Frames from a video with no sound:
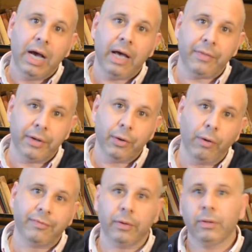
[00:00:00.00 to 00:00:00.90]
And the
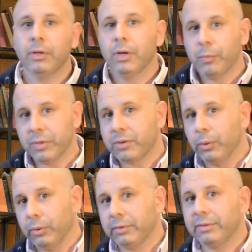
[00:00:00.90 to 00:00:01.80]
novel was
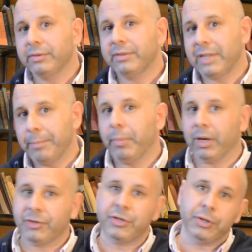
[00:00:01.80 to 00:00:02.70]
called
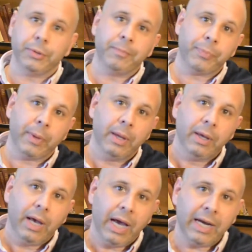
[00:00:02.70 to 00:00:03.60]
Timbuktu.
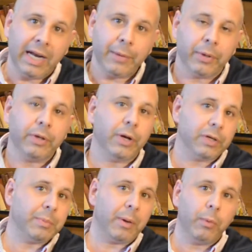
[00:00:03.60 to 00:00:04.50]
And anyone who
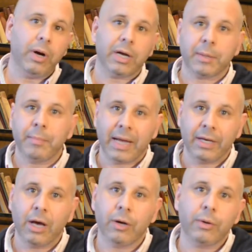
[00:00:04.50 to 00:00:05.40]
knows my work may
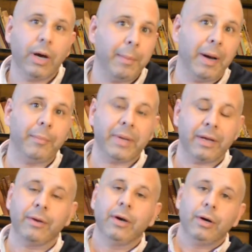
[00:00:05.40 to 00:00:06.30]
know about
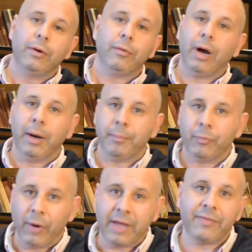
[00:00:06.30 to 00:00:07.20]
me
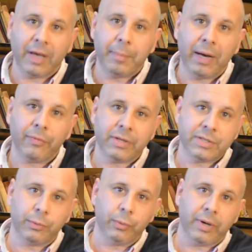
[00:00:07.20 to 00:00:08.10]
raving about the
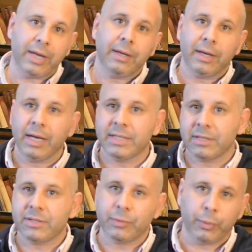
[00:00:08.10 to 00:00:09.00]
story. It's
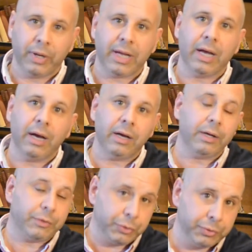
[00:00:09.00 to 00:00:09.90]
a
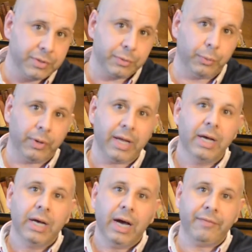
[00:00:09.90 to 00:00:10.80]
true story
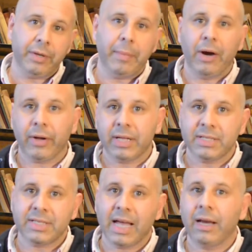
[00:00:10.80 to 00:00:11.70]
of an American
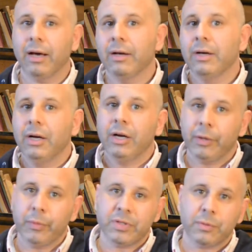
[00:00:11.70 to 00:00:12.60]
sailor
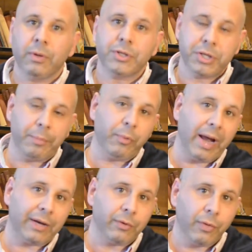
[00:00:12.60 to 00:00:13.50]
who was
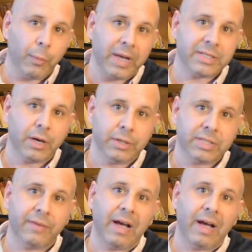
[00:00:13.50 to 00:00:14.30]
shipwrecked on the west coast of